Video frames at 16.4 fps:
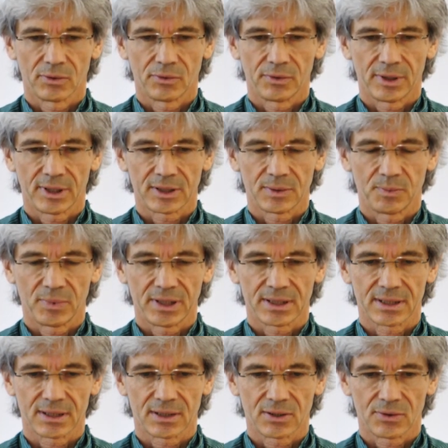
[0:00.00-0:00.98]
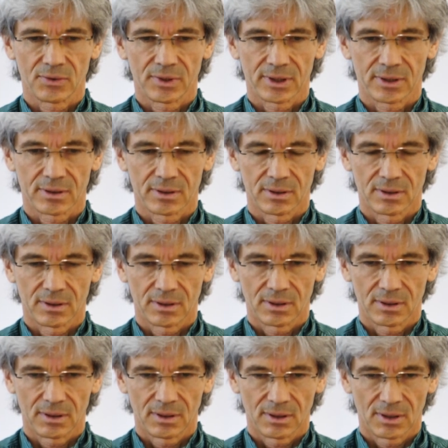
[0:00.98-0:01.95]
then I
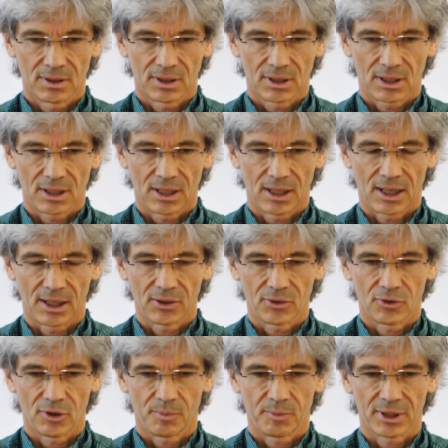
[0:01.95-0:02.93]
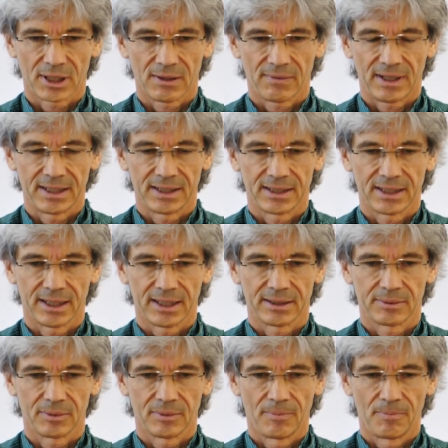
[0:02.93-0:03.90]
experience my resonating
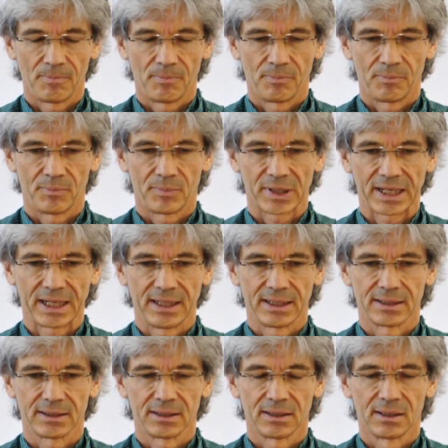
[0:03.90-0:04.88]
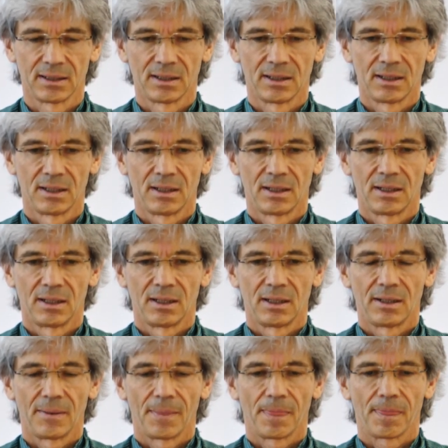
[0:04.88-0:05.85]
body in a way which
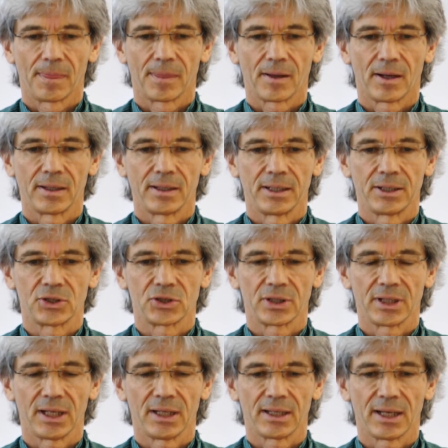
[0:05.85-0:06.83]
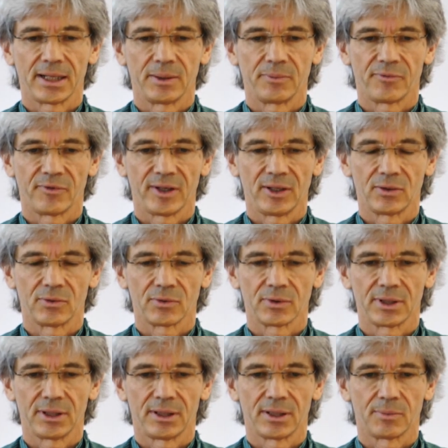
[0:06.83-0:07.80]
corresponds to the minor
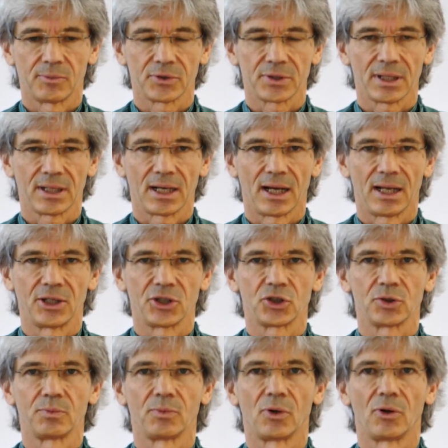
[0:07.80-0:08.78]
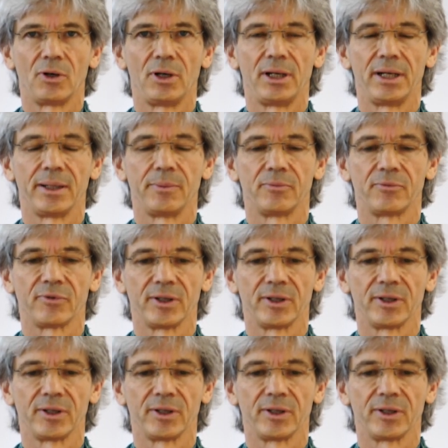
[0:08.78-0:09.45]
experience in music.